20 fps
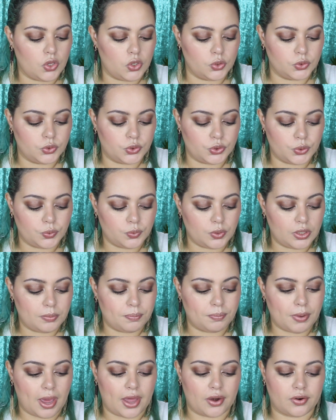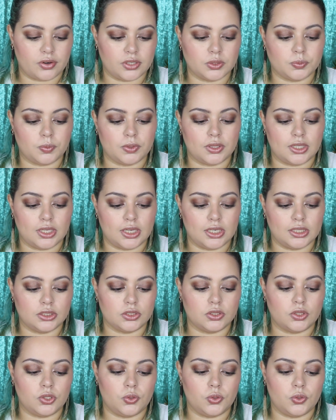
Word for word: You do need batteries with these.